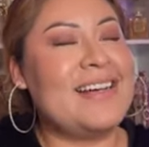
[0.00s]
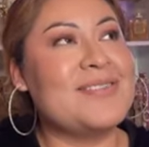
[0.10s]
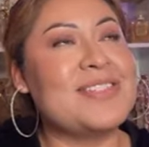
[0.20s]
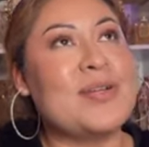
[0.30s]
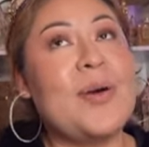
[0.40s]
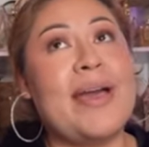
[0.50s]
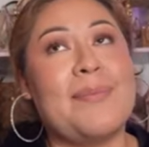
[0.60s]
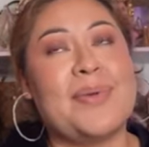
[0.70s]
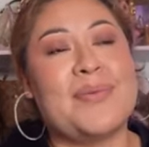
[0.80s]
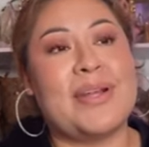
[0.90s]
I was so
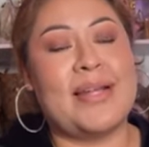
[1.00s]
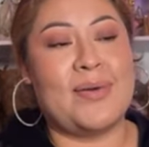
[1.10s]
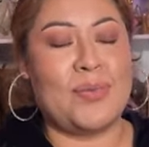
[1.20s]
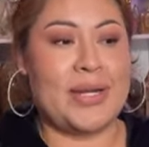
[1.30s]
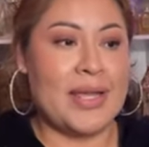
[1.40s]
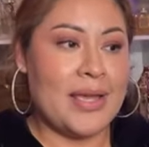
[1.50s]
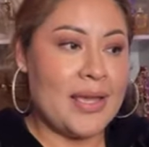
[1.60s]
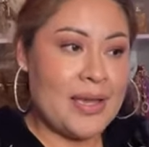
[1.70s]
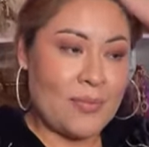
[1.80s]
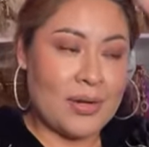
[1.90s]
happy right now when
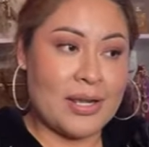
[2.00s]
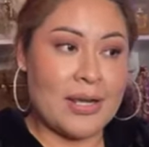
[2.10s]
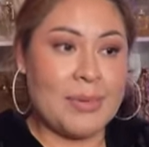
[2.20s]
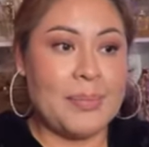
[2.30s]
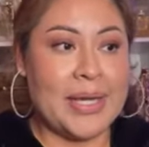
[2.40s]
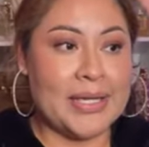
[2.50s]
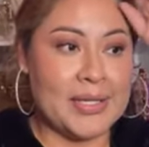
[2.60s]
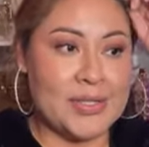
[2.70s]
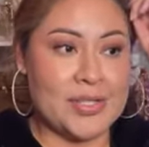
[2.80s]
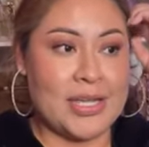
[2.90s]
when I got my package,